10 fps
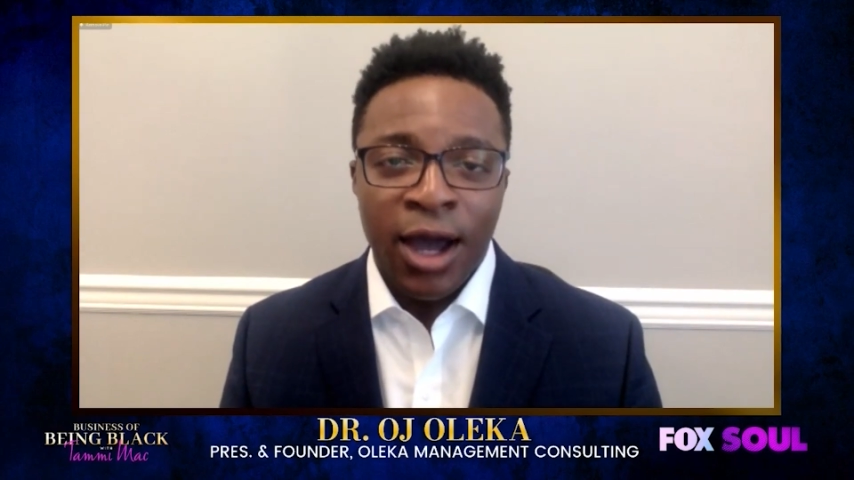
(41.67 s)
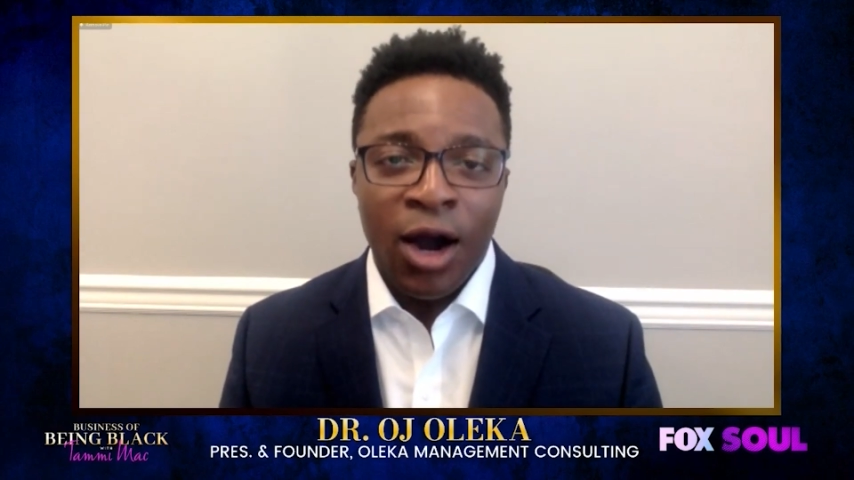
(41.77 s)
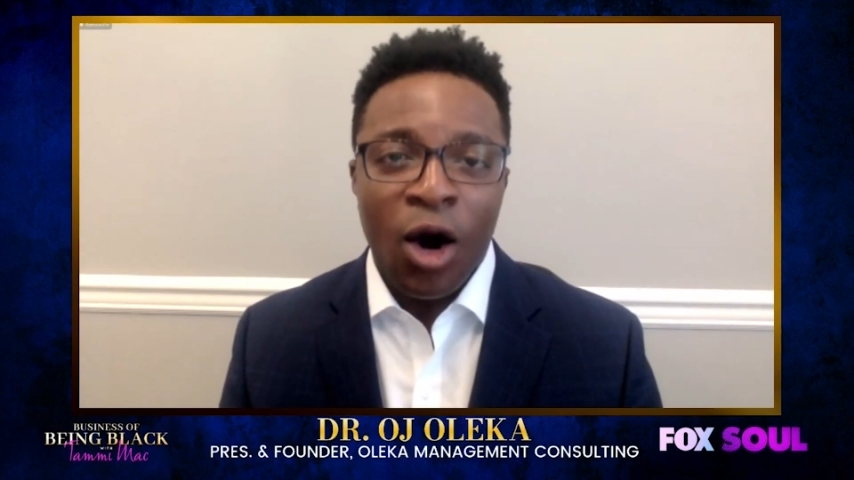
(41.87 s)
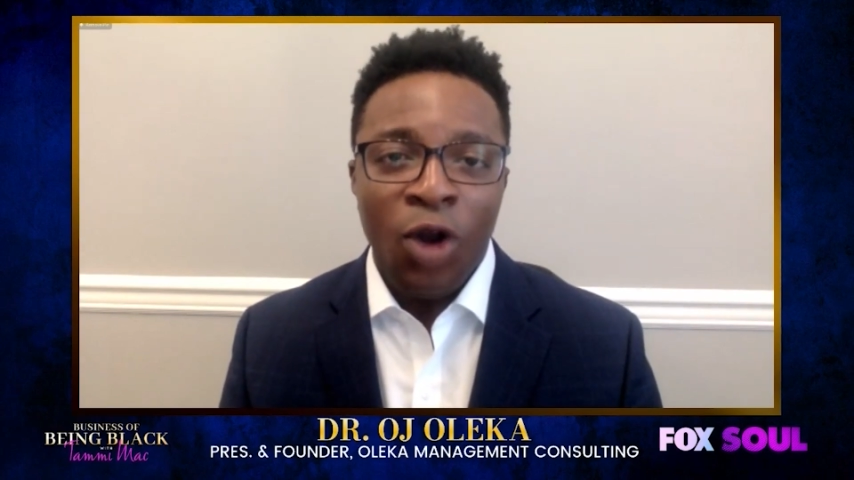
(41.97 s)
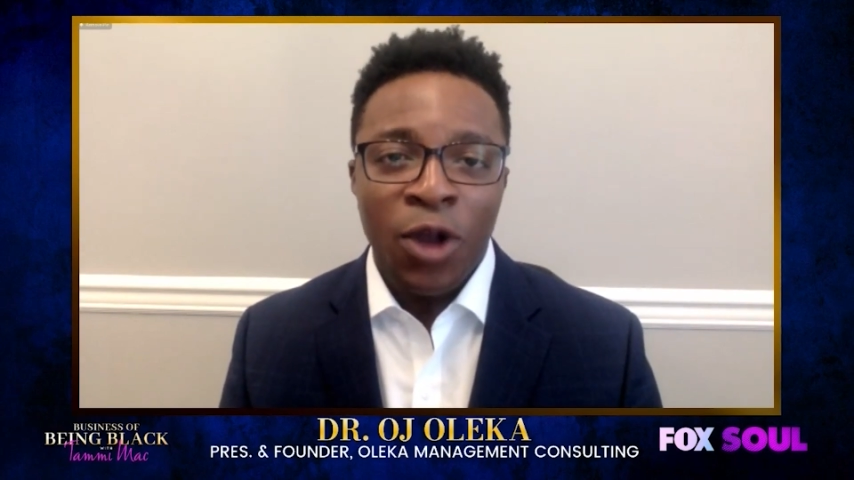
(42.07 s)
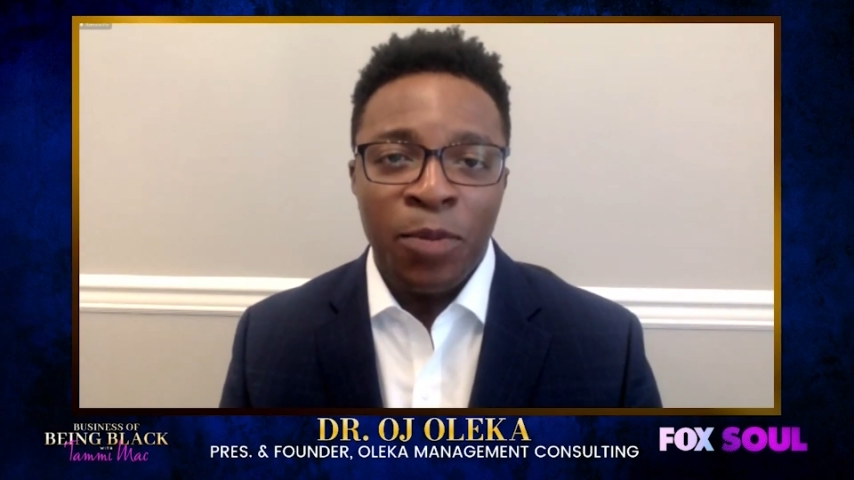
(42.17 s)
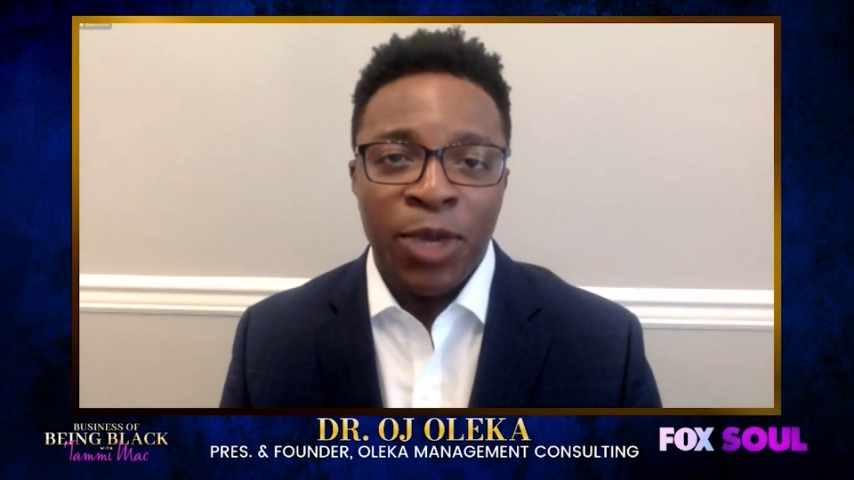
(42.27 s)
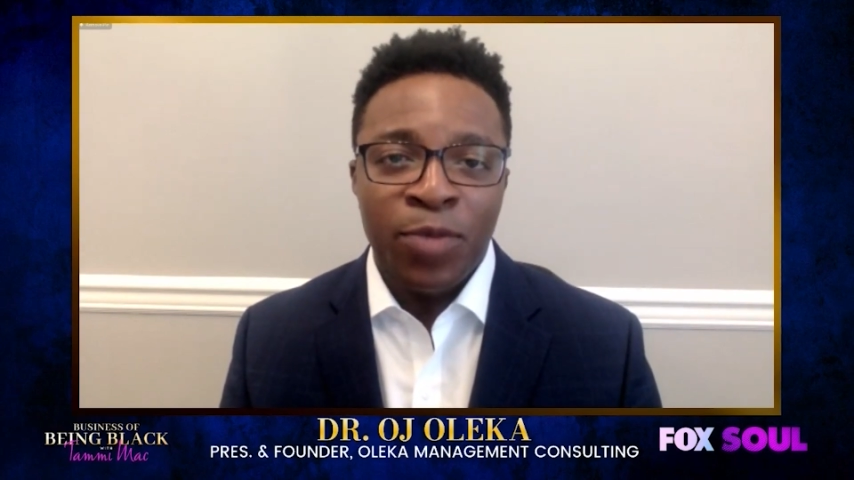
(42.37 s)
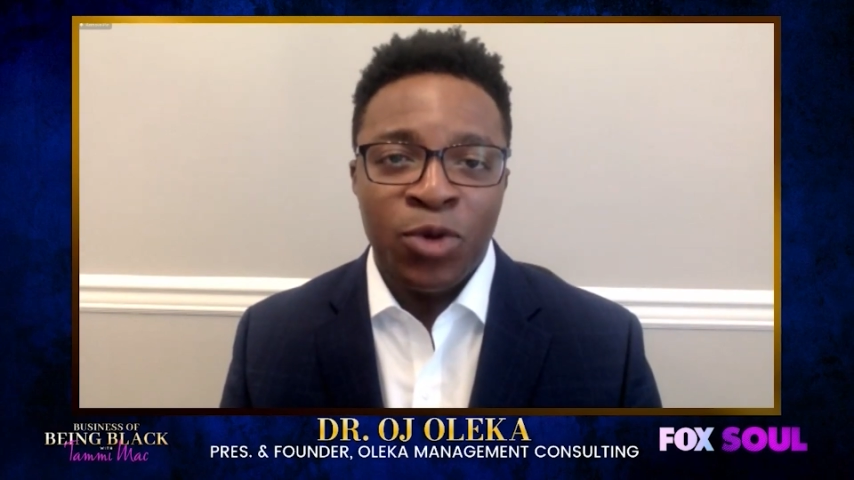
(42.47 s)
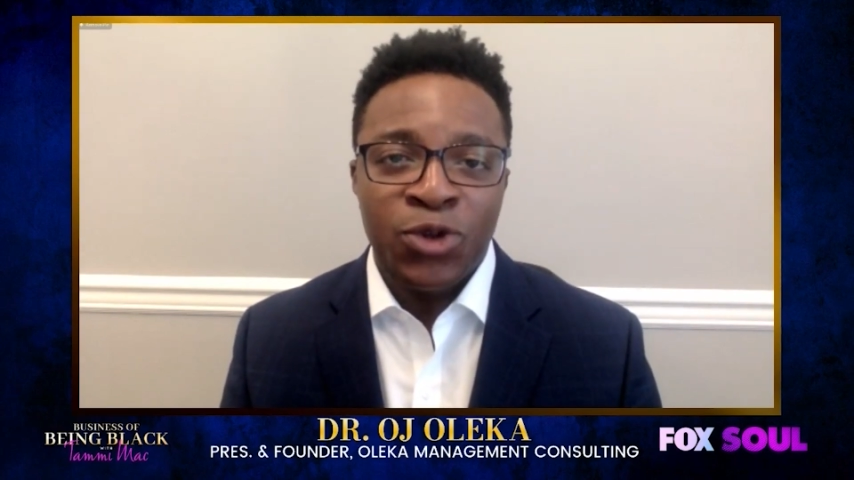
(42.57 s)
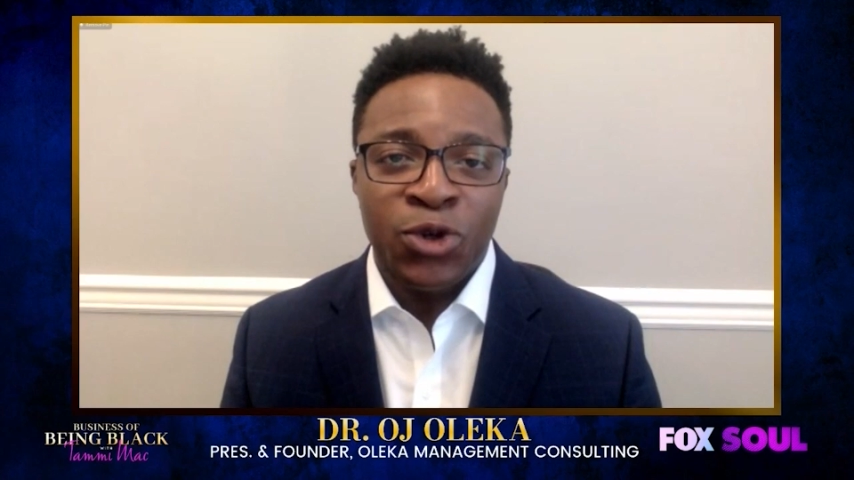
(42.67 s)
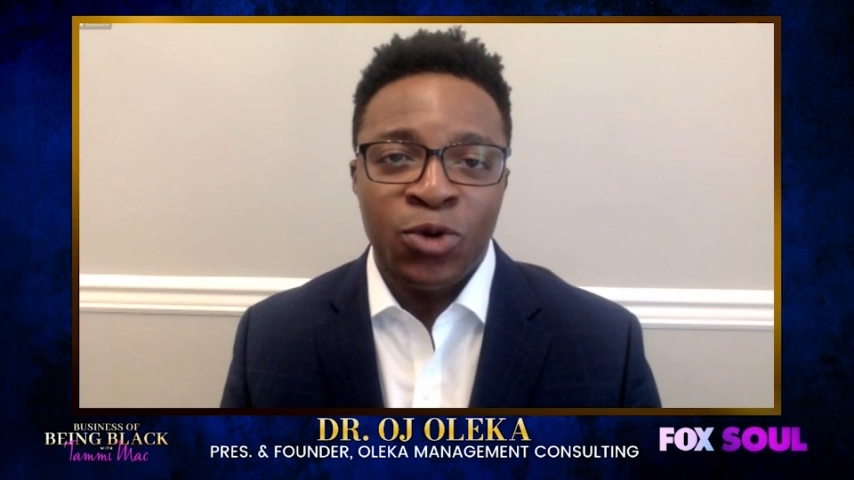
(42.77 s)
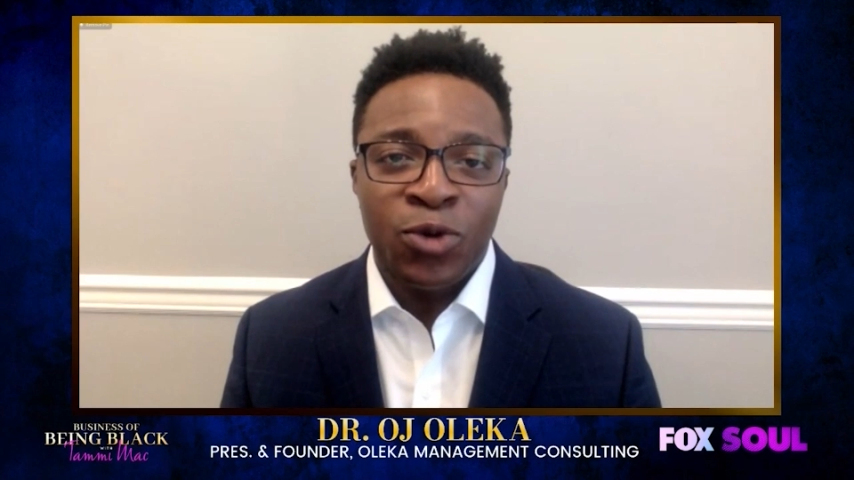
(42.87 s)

called on people to,